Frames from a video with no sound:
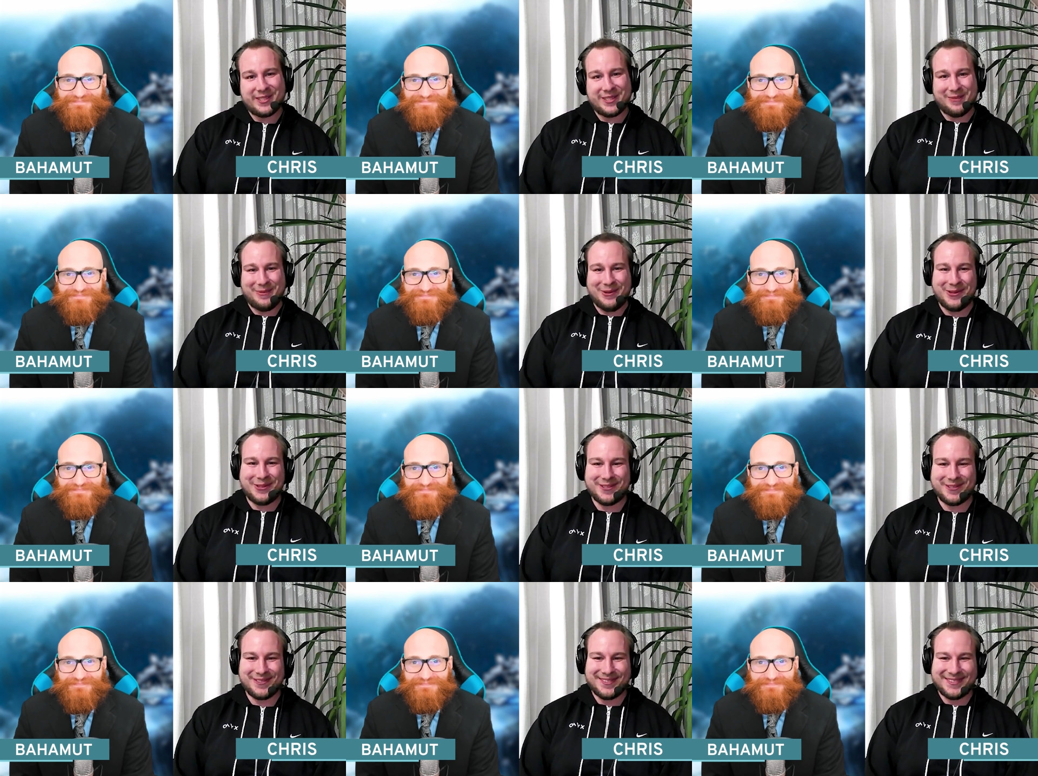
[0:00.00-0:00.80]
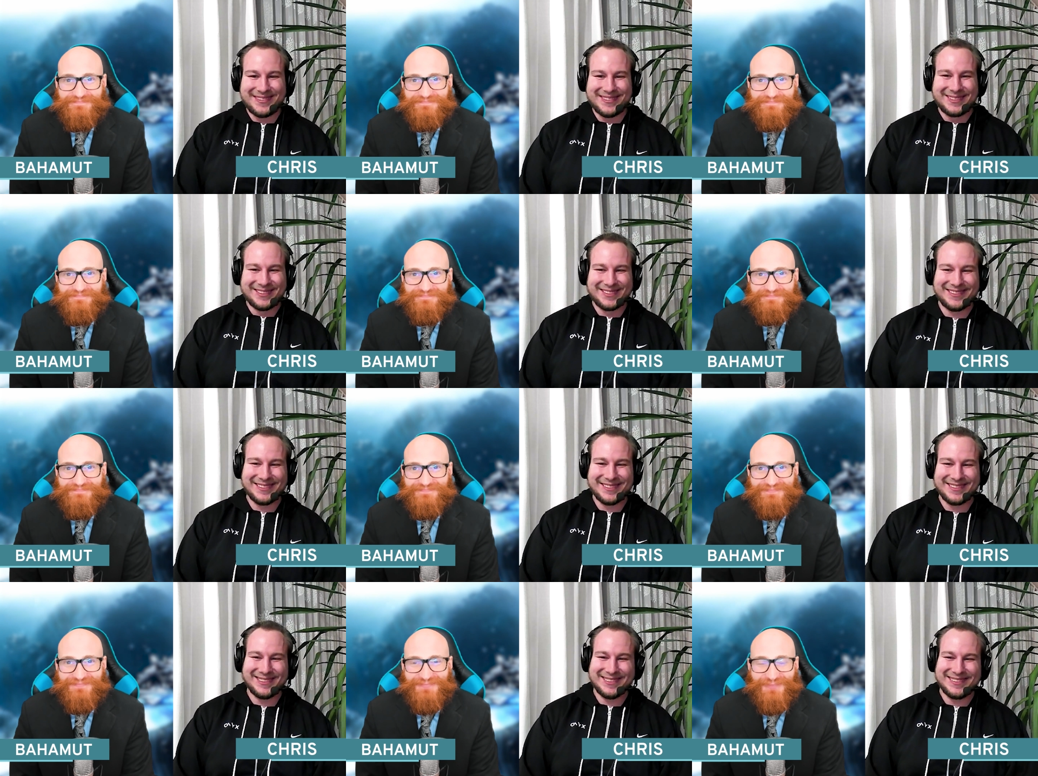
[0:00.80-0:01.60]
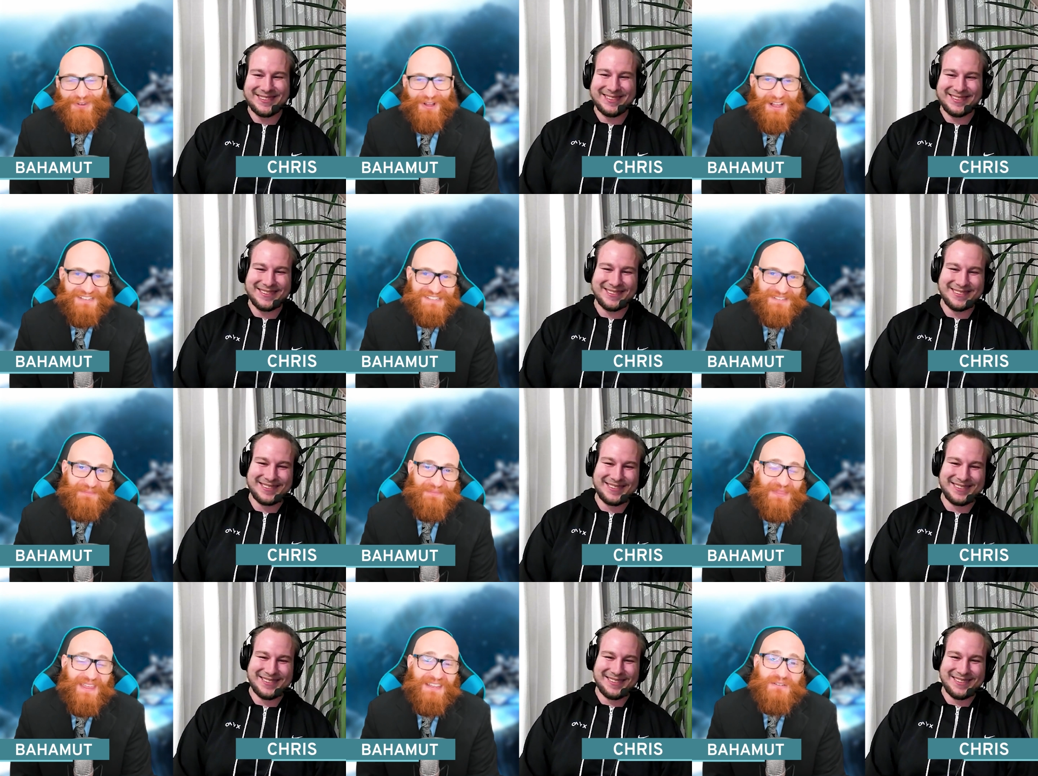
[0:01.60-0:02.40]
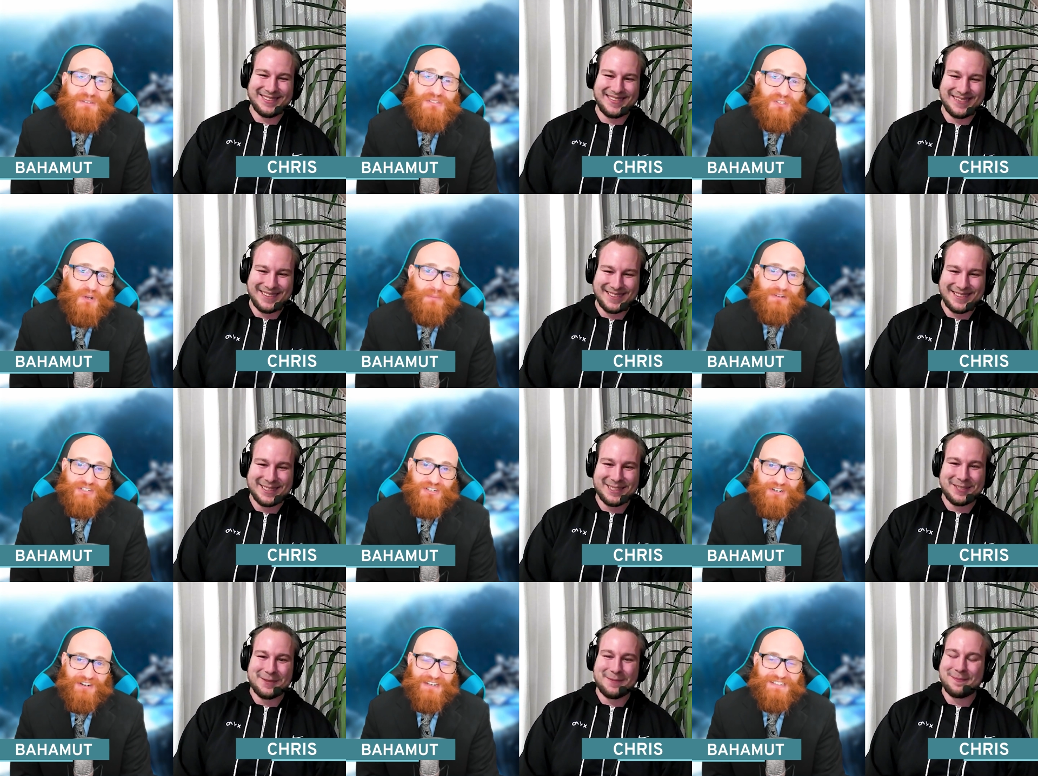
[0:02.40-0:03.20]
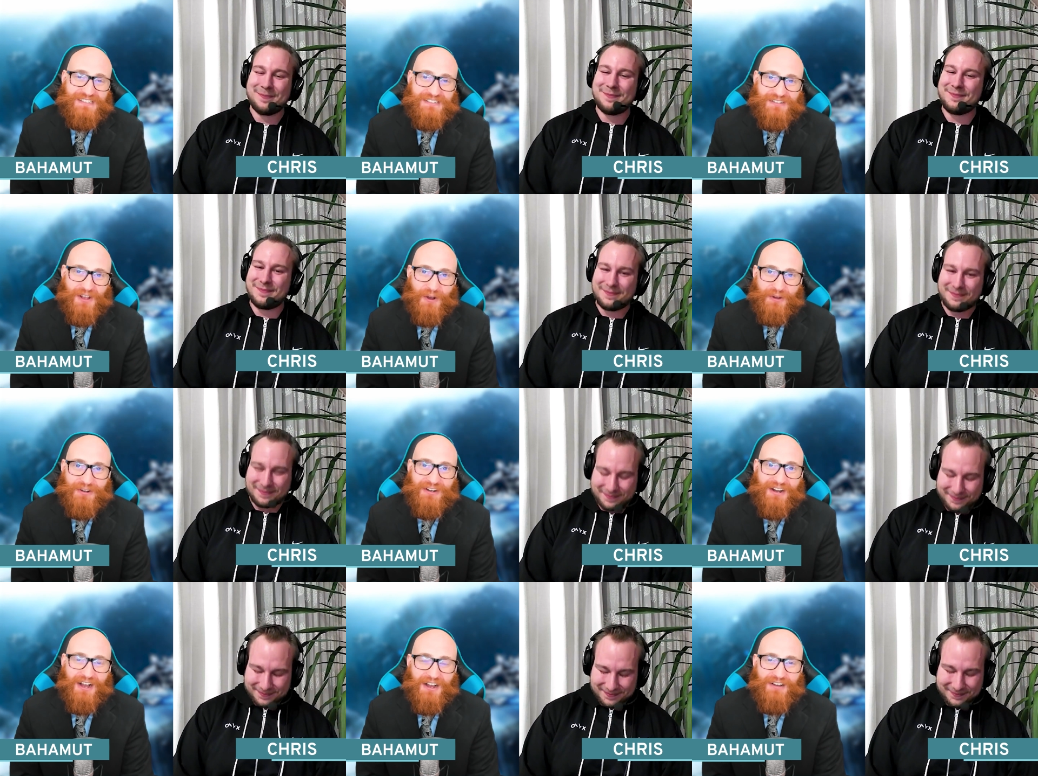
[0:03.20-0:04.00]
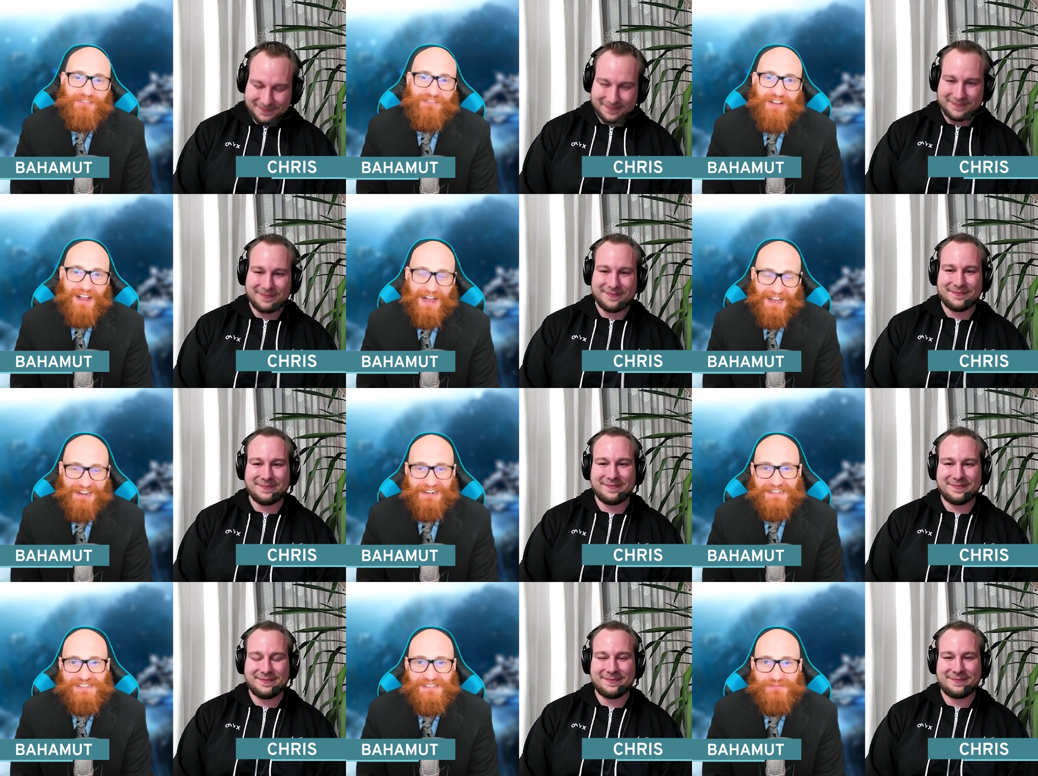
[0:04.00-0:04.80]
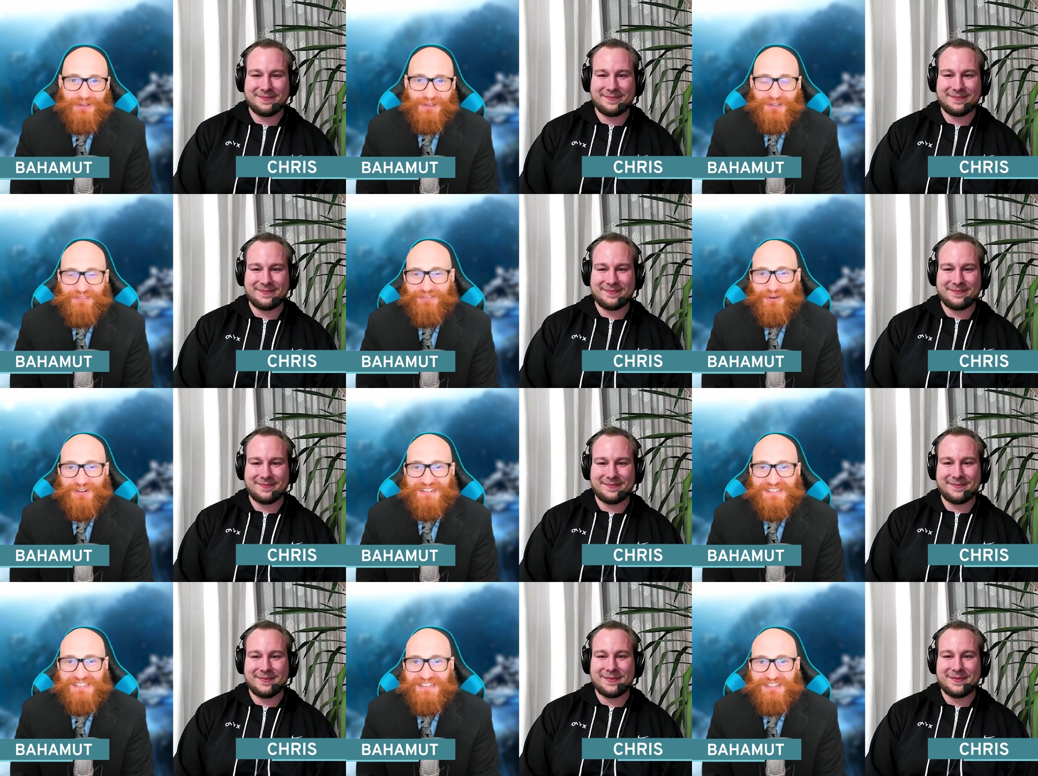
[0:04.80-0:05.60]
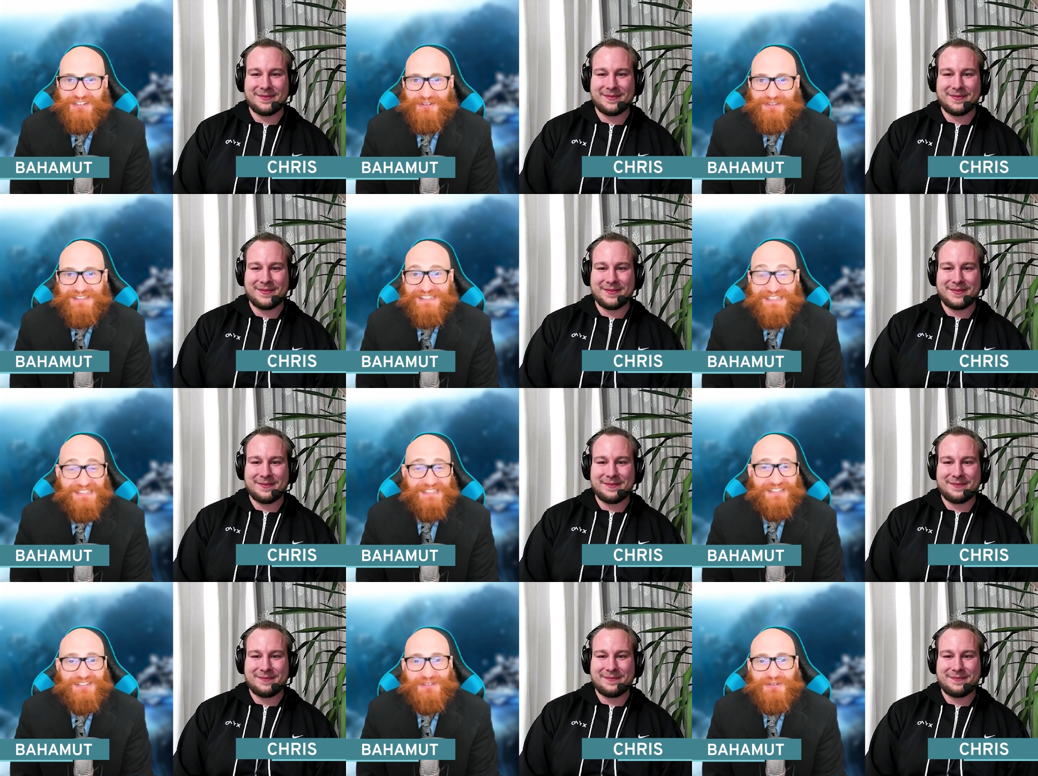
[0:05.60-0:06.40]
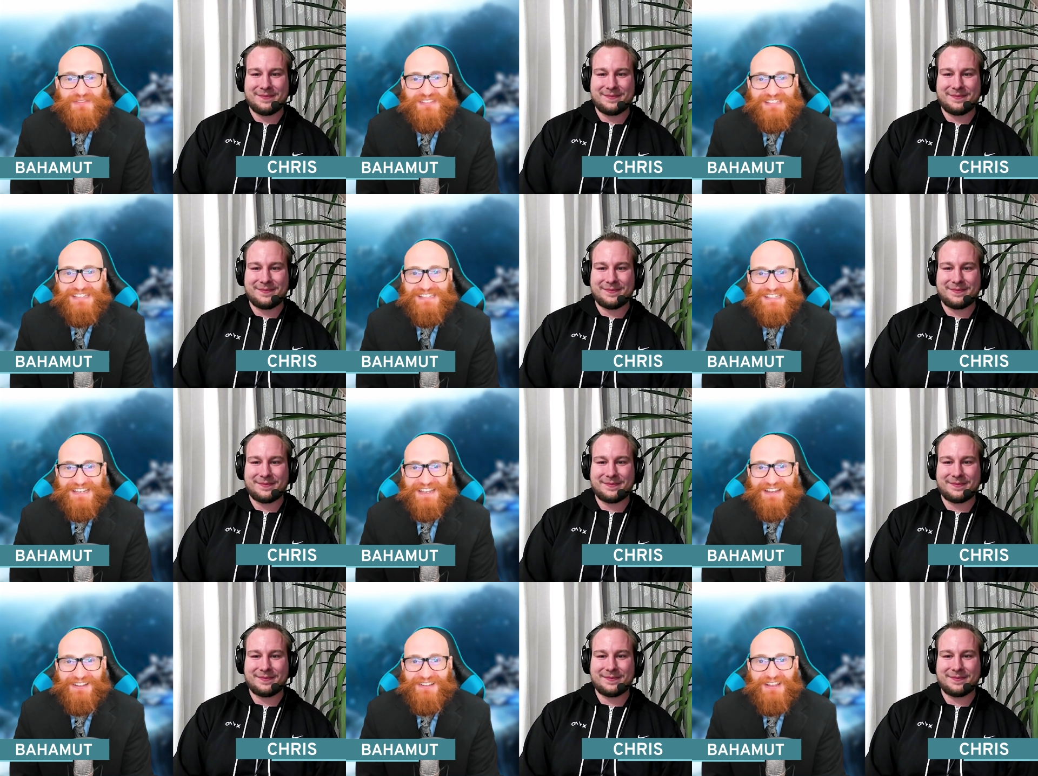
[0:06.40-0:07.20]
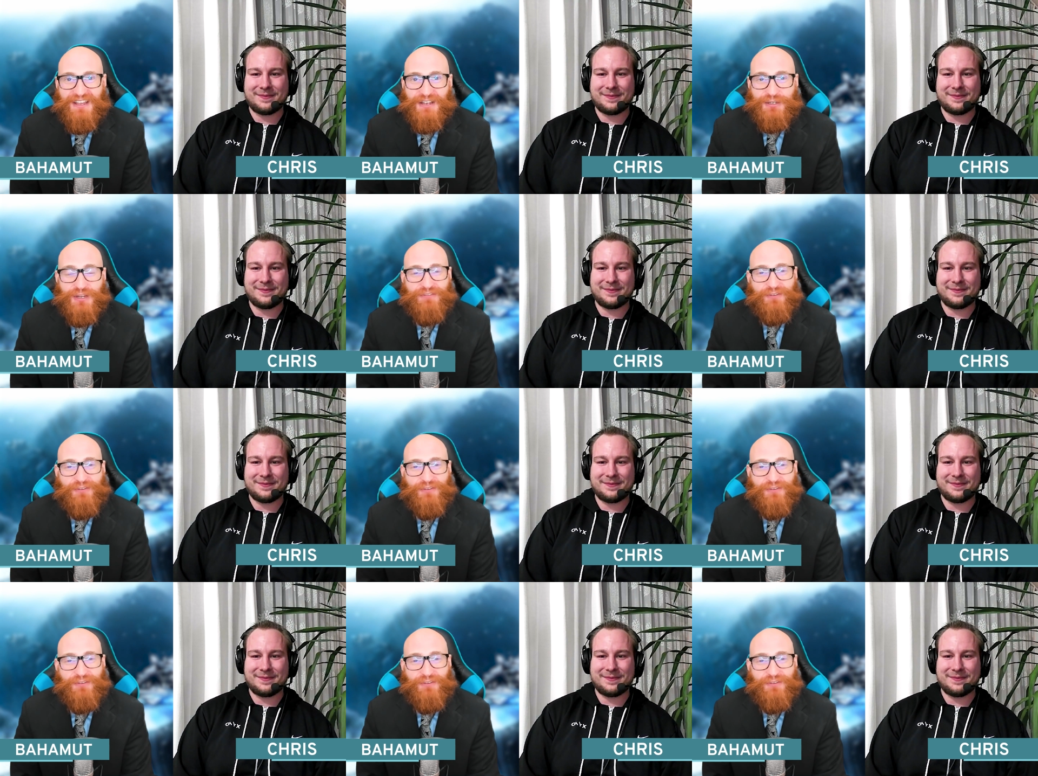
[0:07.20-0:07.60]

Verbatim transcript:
Speaker 1: disappoint you.
Speaker 2: Awesome. Thank you so much, Chris, owner of Onyx. We look forward to seeing you in season two of C C L. You have